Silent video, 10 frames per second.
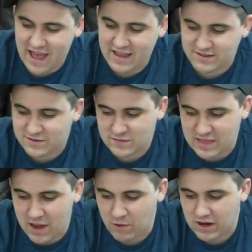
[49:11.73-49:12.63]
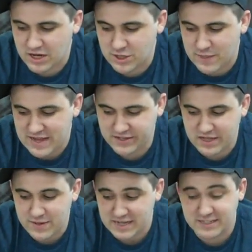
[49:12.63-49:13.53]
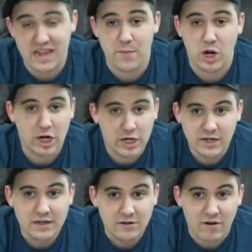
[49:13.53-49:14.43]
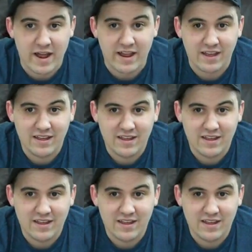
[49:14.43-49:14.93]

as they were going to just basically be a skimmer, right?